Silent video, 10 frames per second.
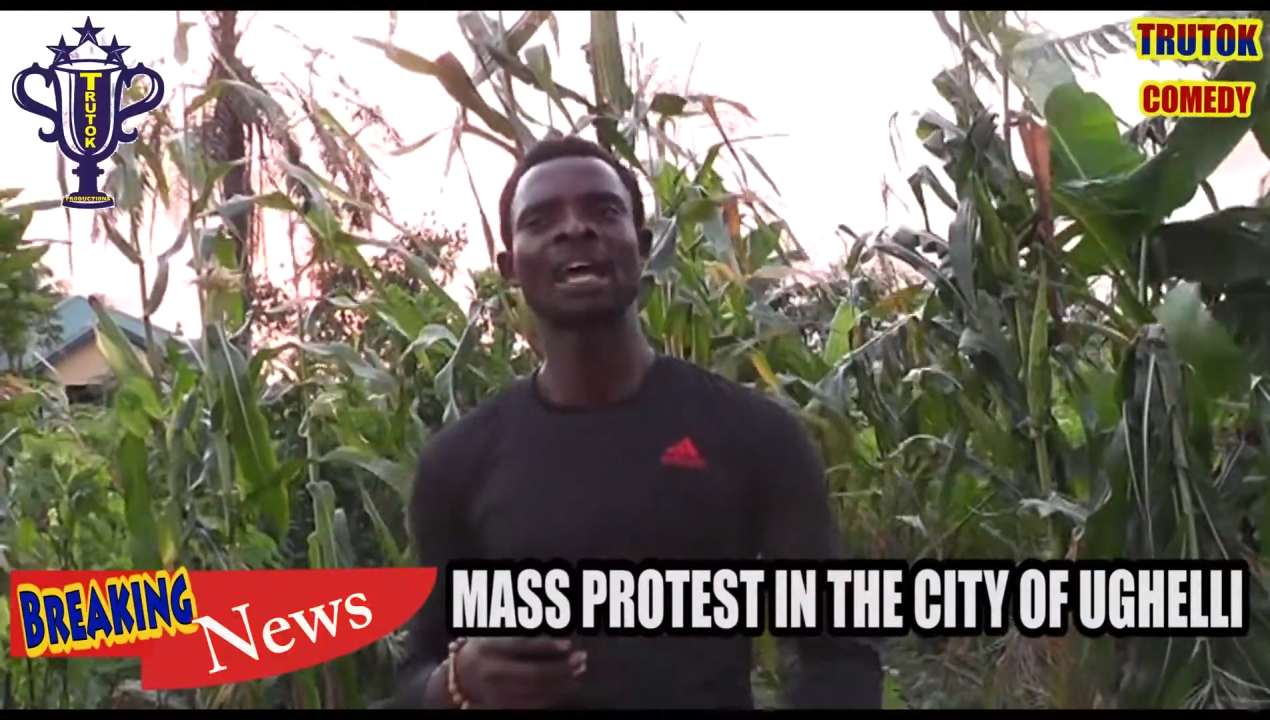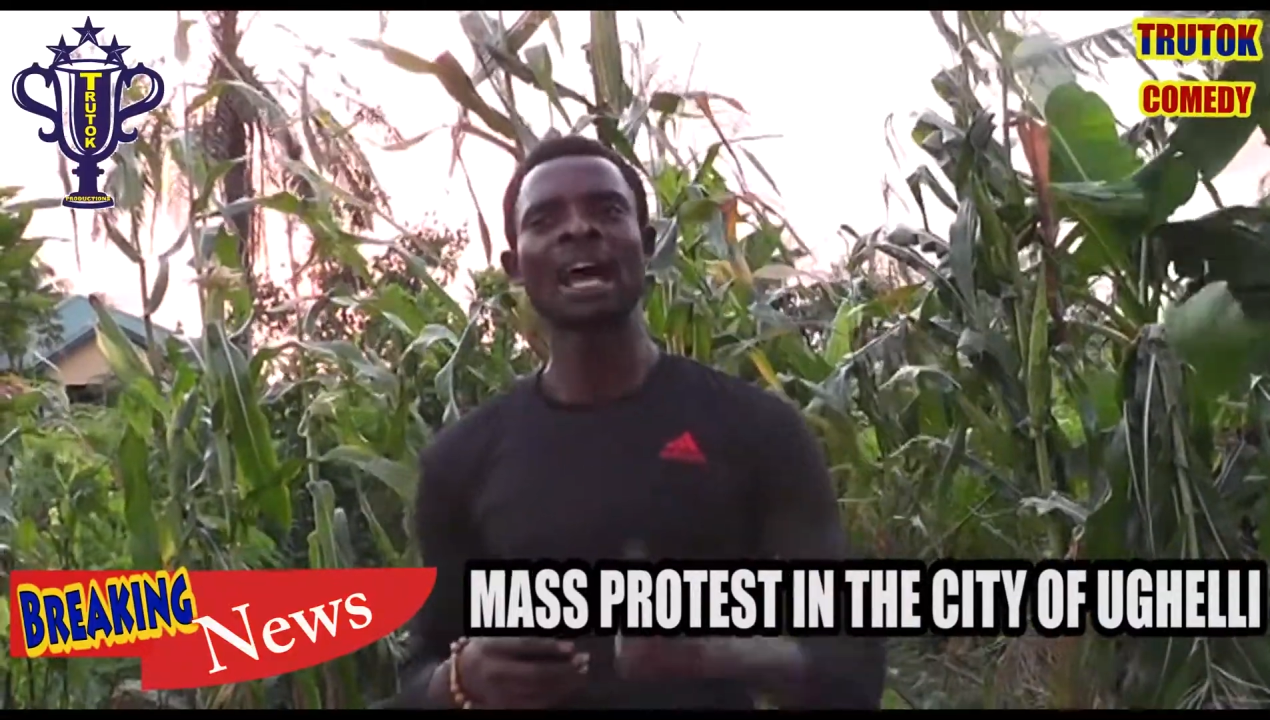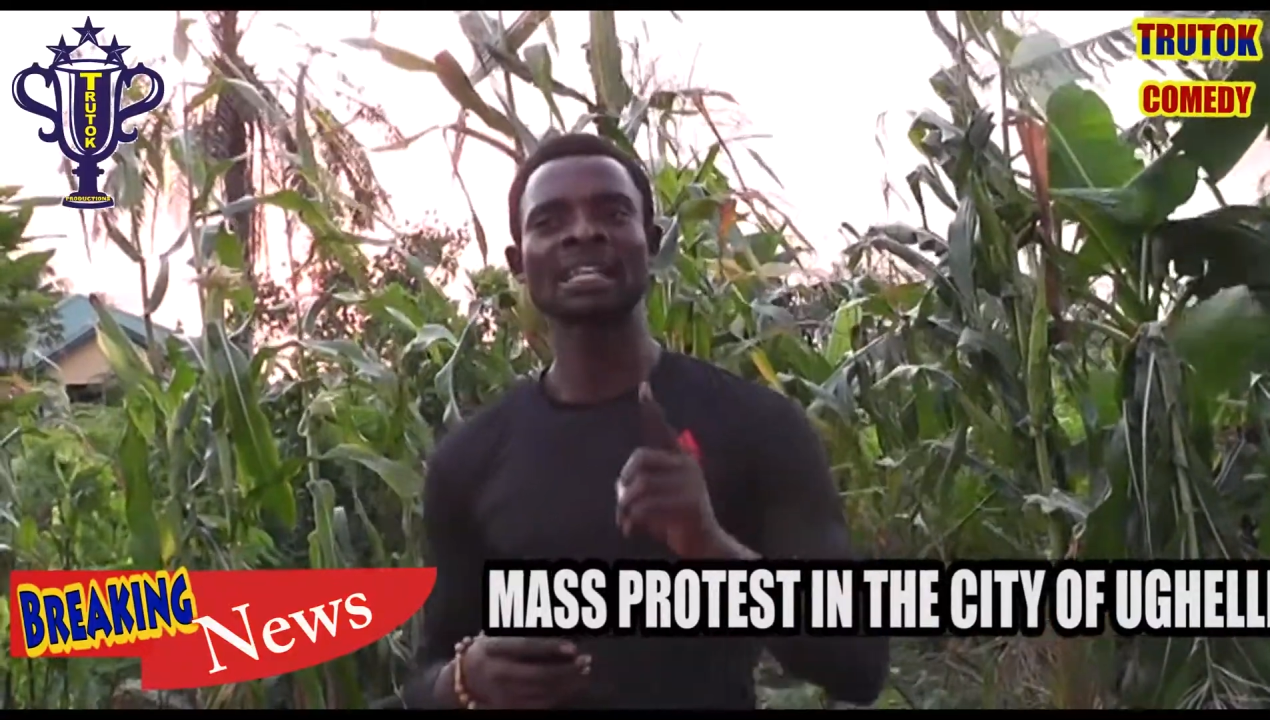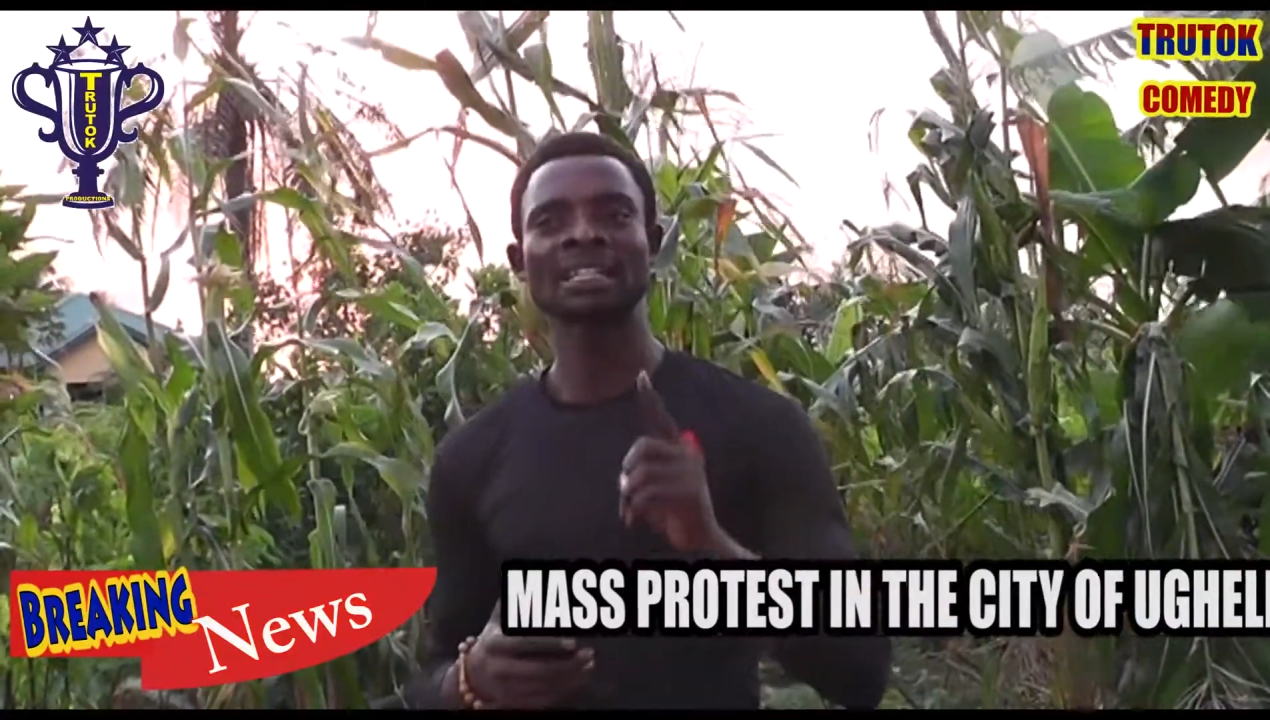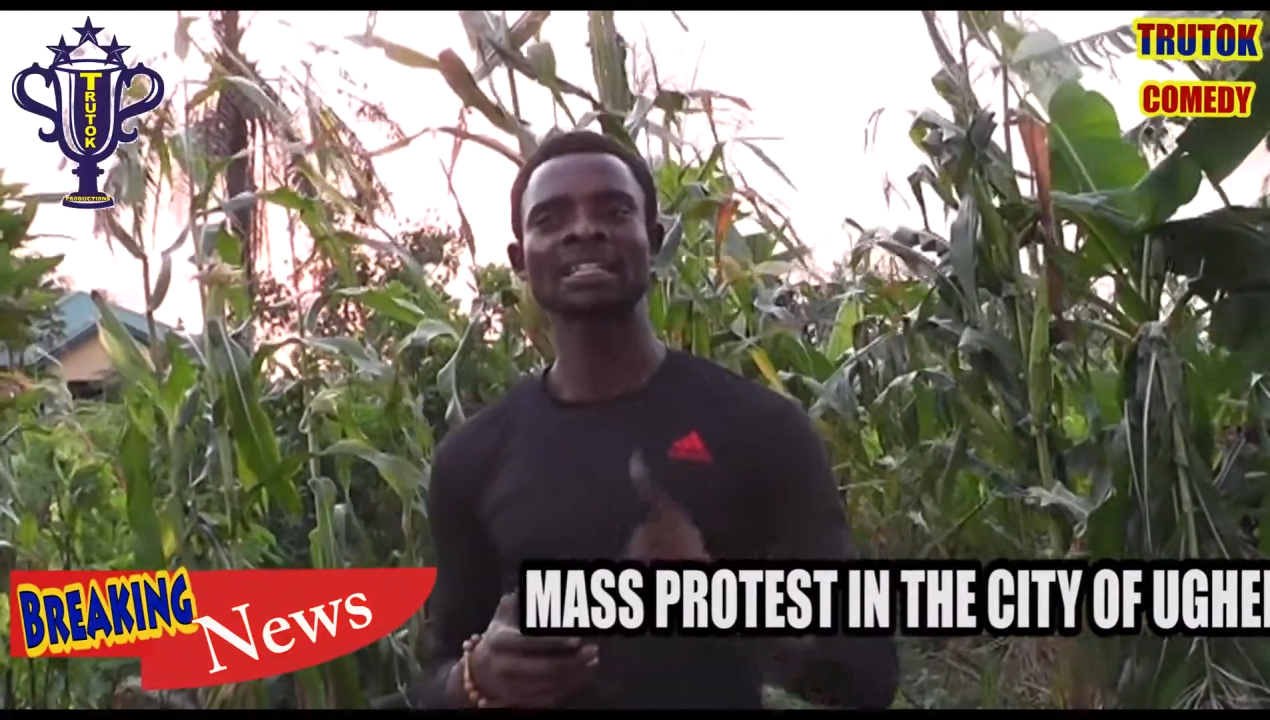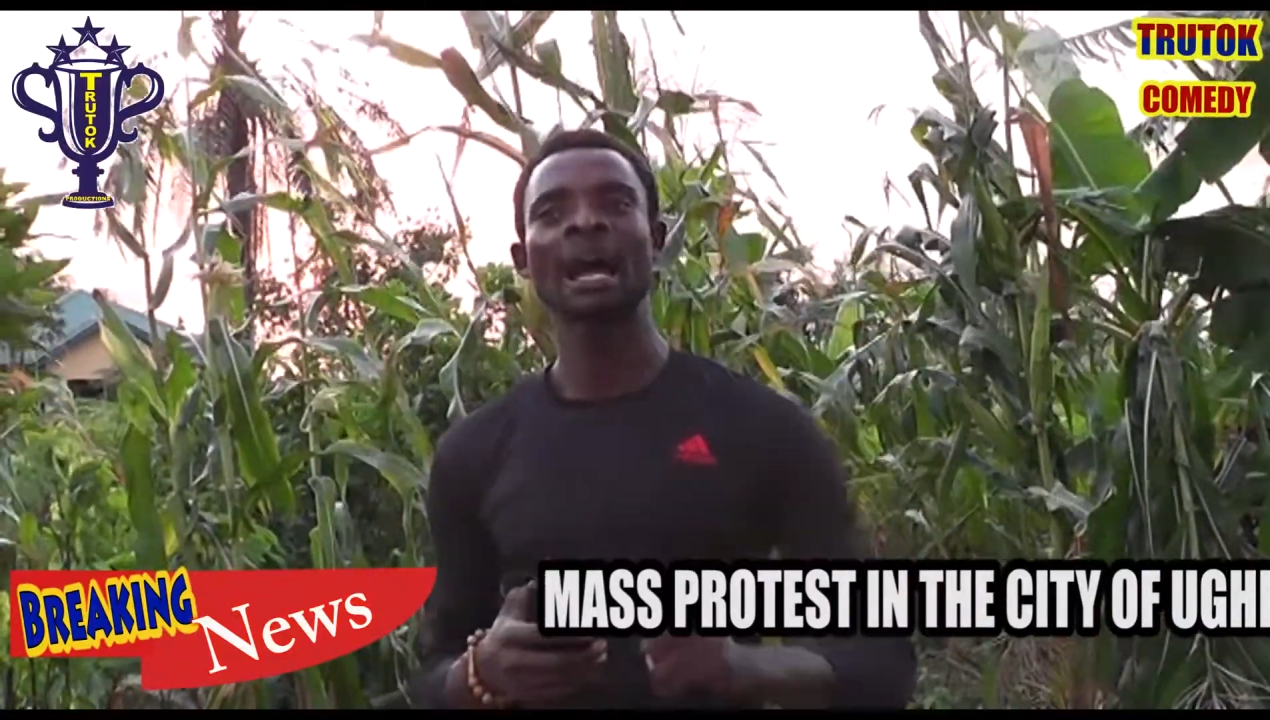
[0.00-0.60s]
as it